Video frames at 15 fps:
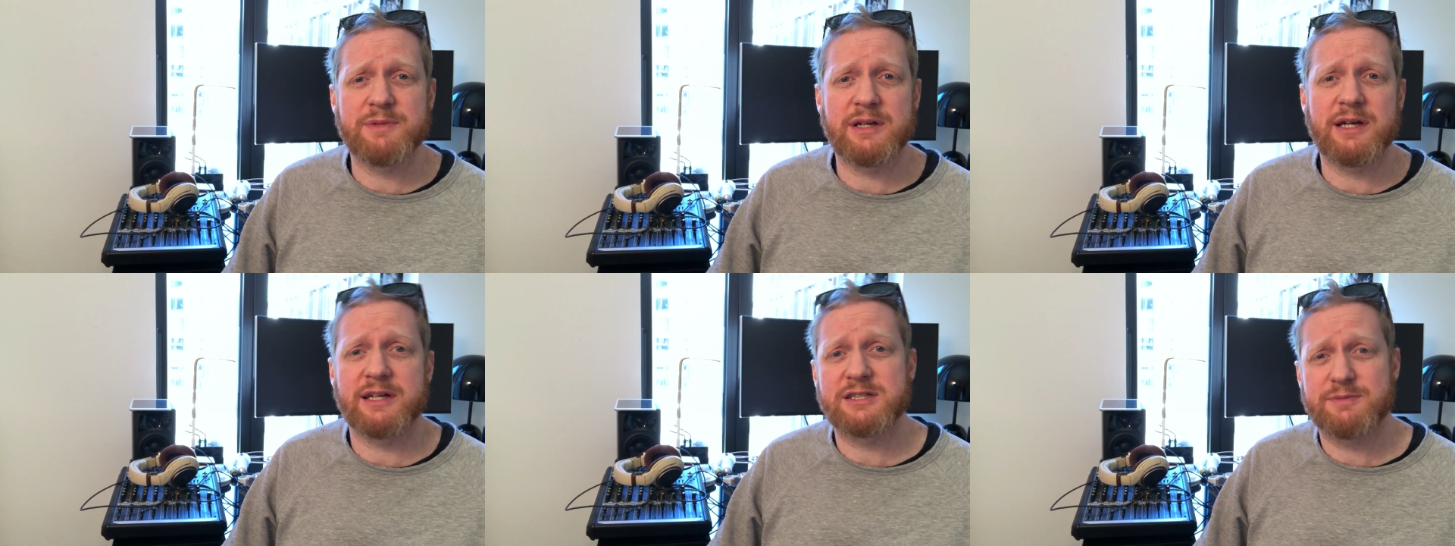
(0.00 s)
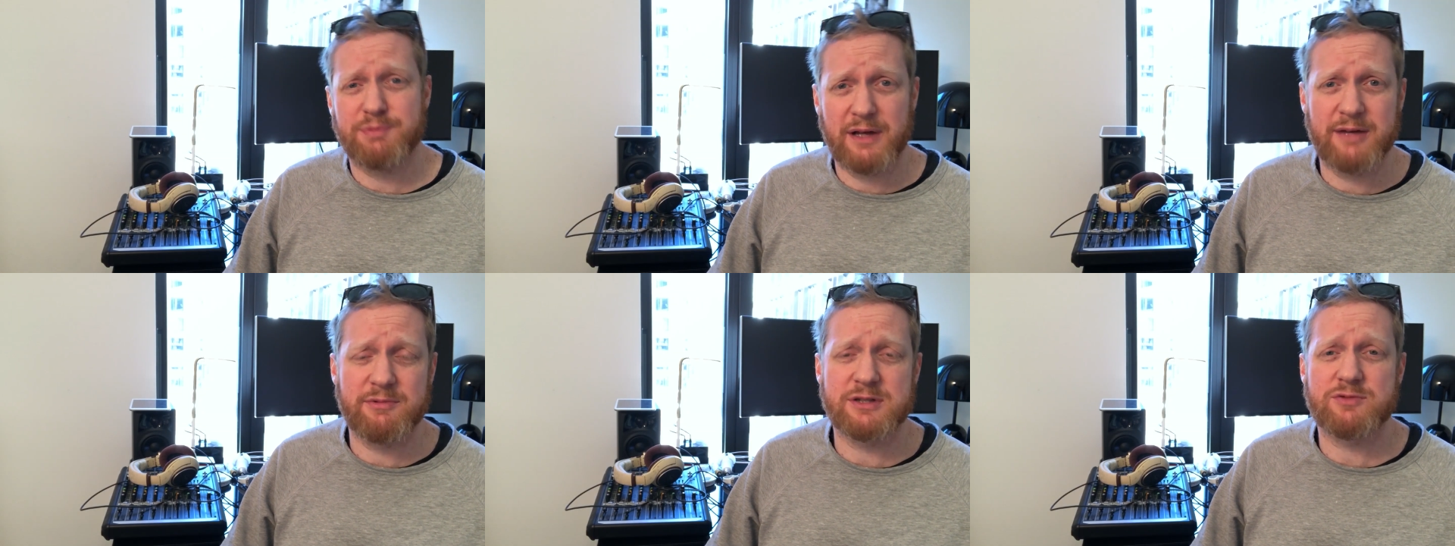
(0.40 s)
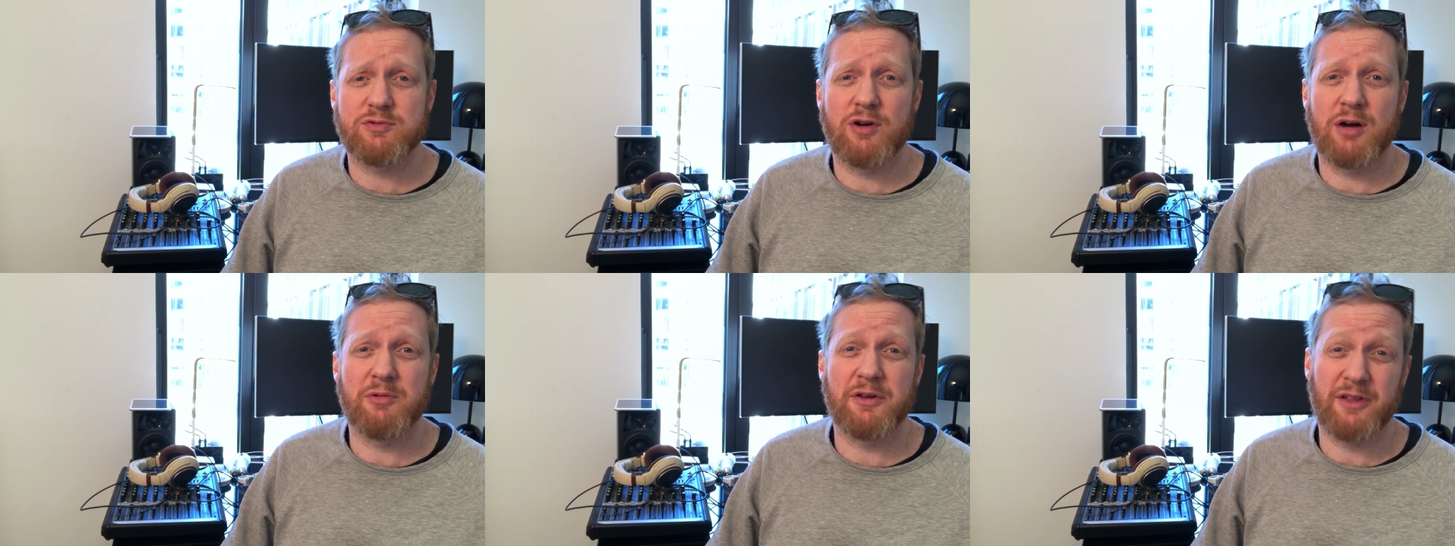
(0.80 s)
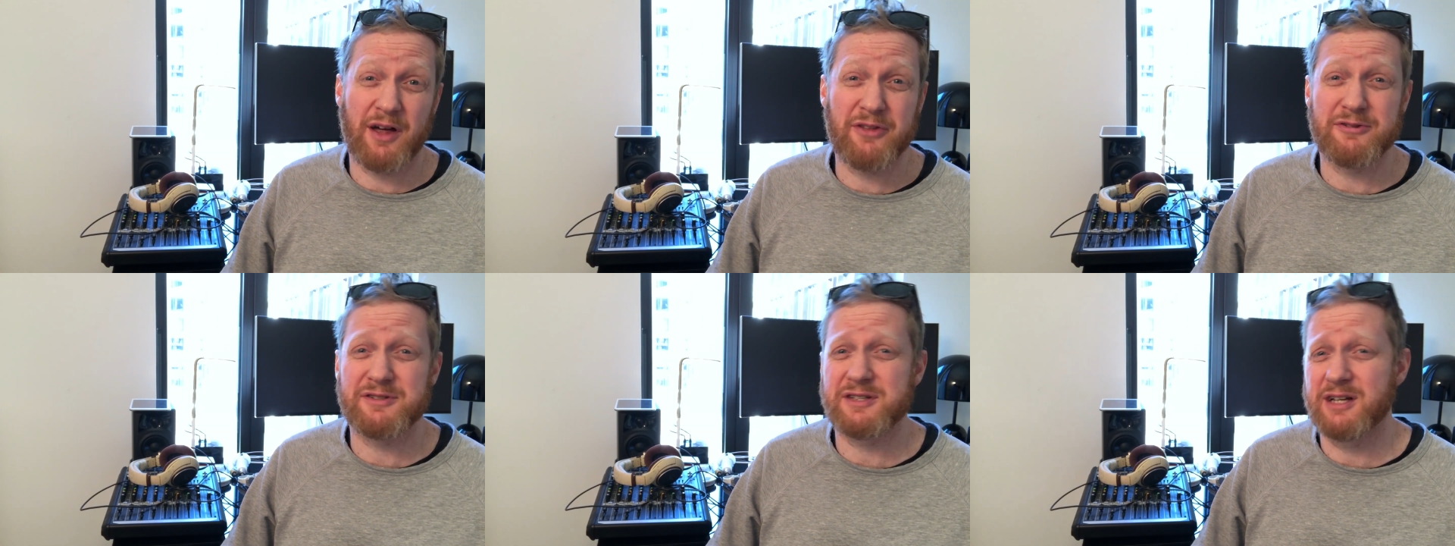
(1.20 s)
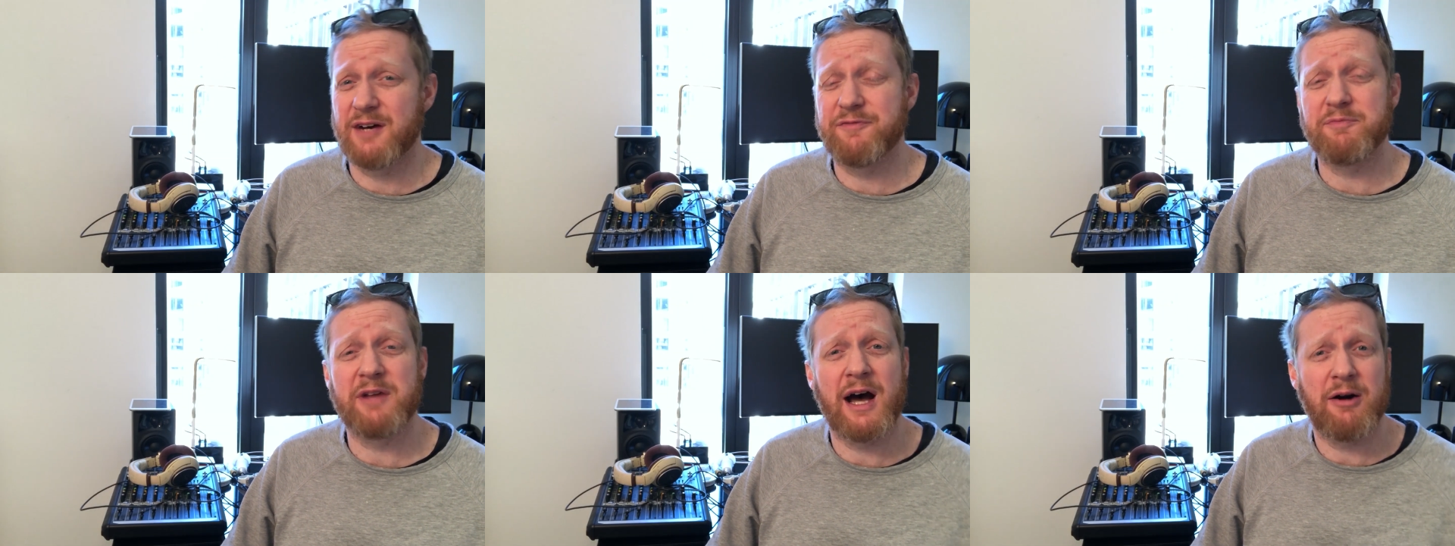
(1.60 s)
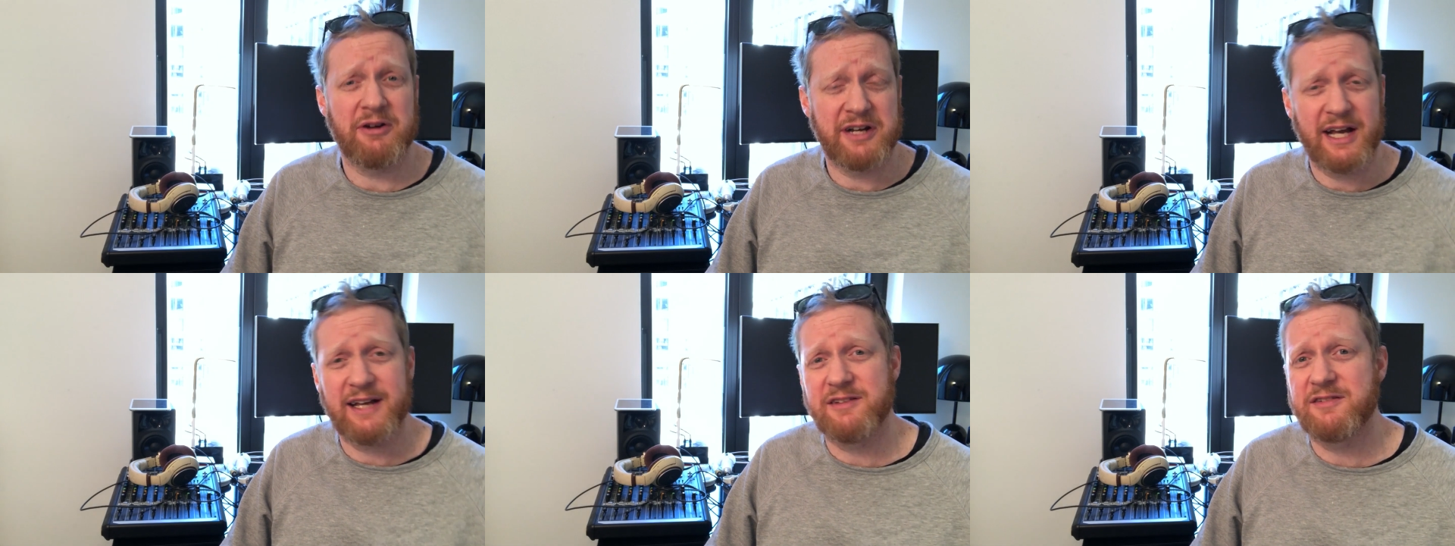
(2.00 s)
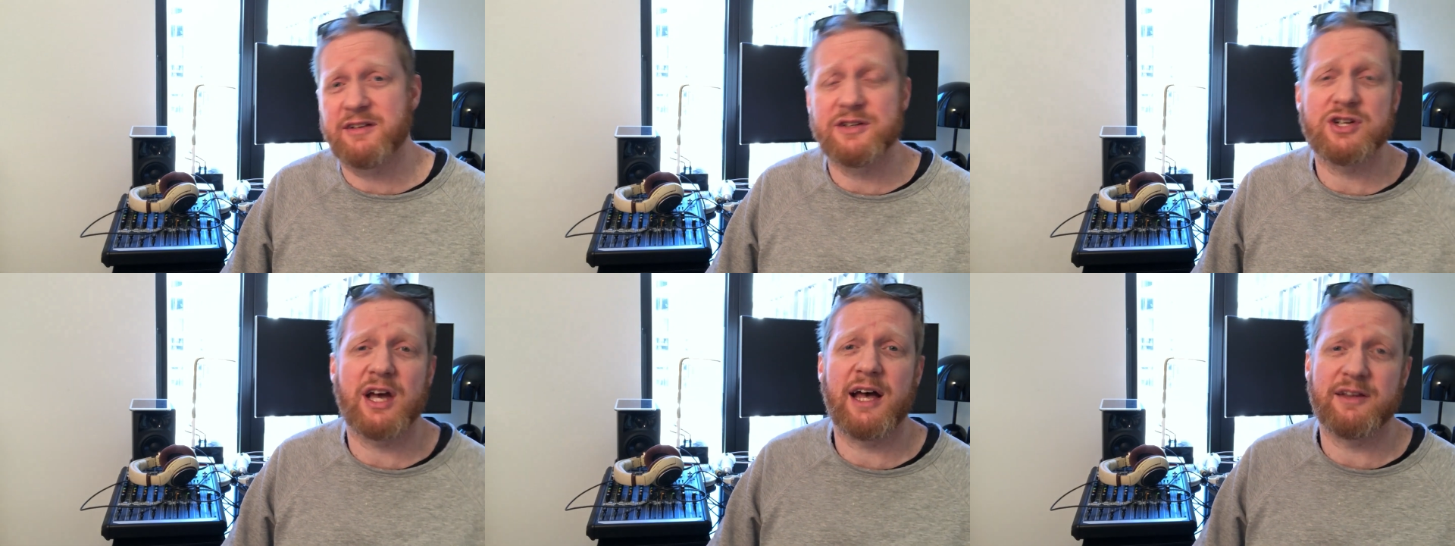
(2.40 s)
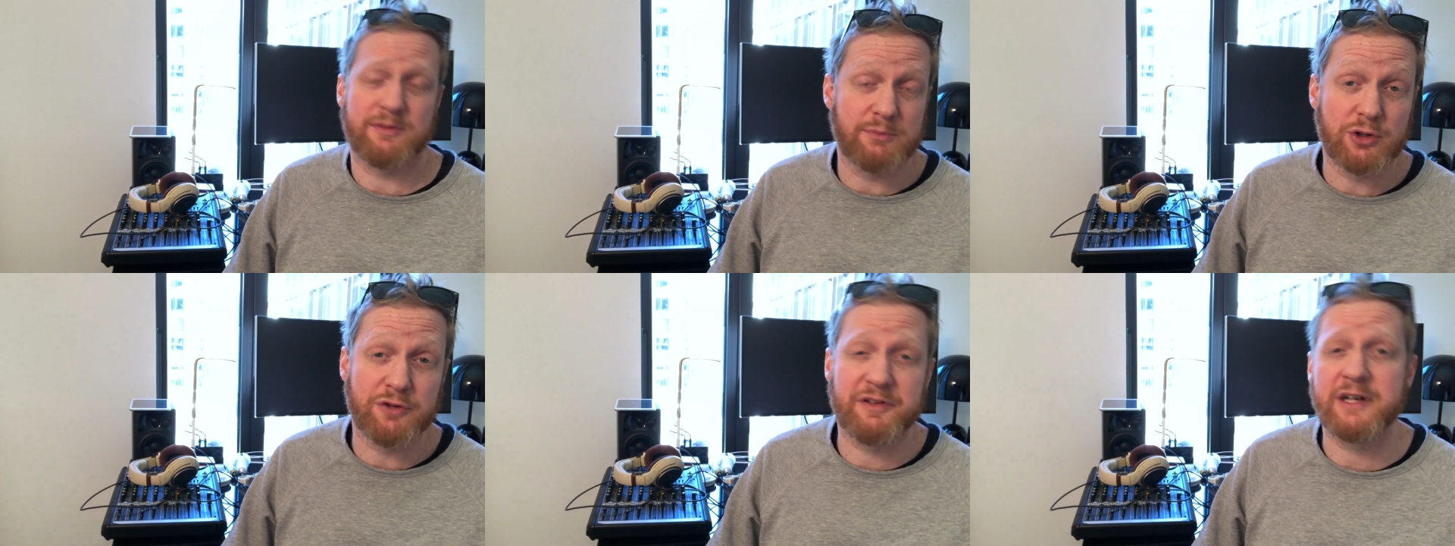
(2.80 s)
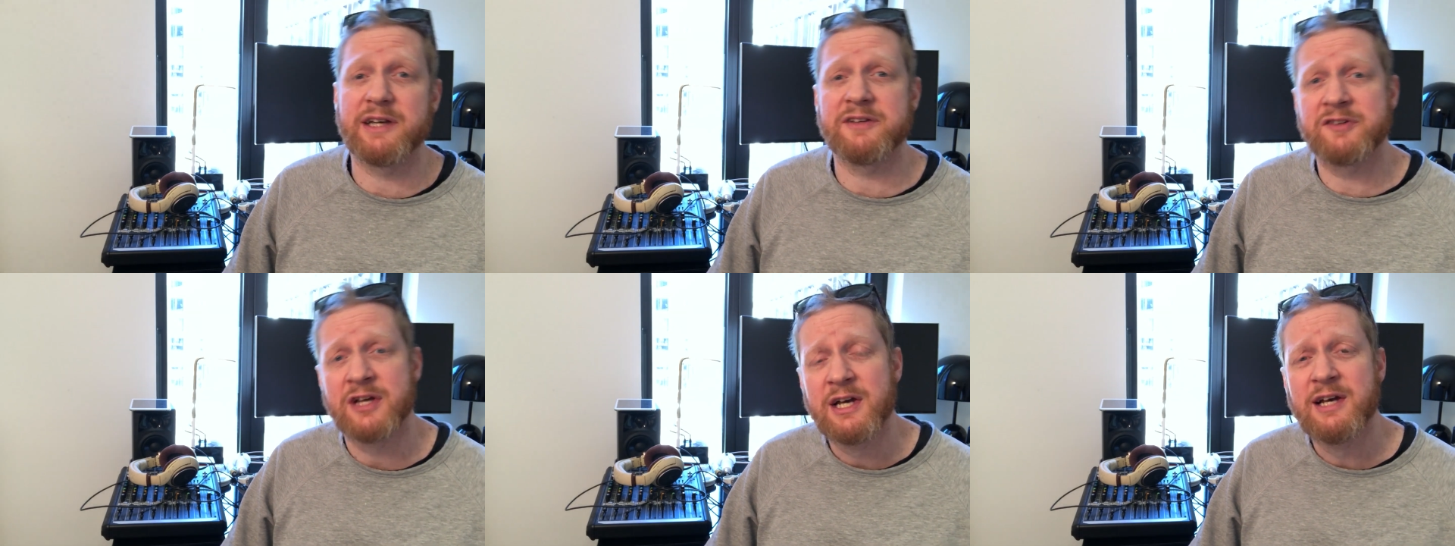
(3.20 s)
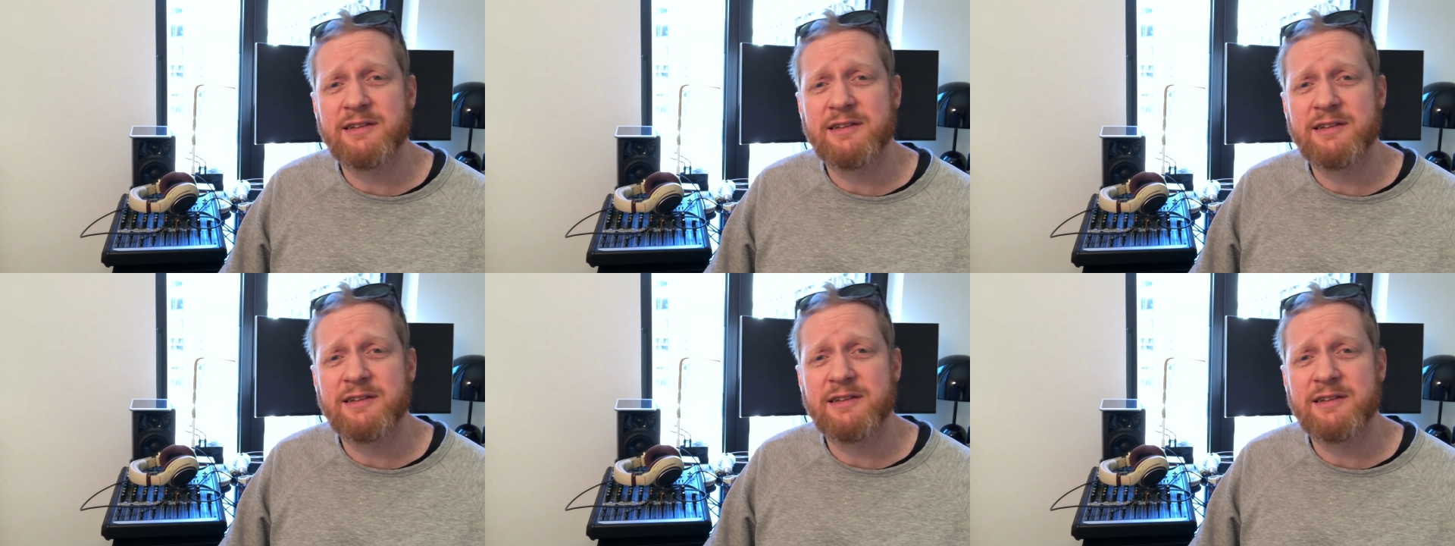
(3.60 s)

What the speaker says: me explain what's wrong with other stuff nowadays, such as movies,